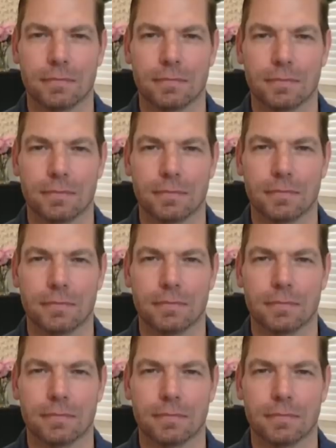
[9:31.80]

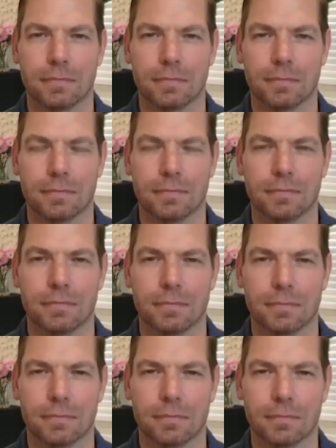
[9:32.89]

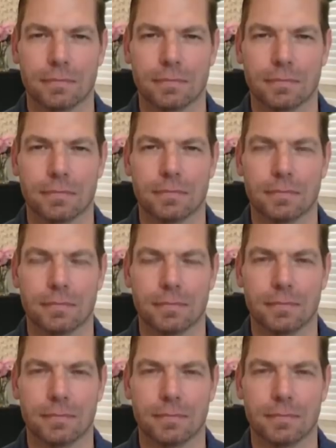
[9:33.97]
No words are spoken by the person on screen.